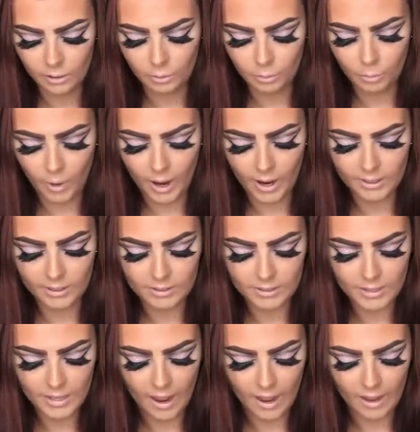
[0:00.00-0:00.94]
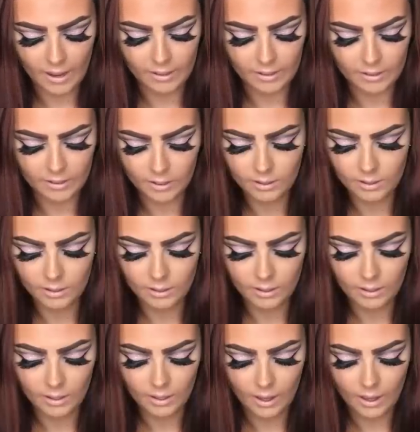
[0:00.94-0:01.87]
wine and dine
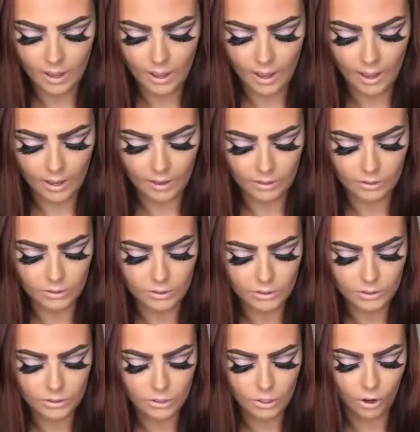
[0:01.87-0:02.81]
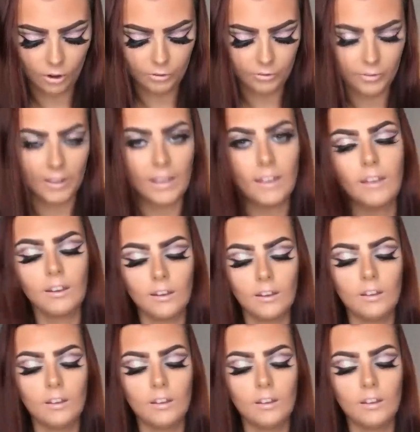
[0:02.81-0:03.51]
and toffee.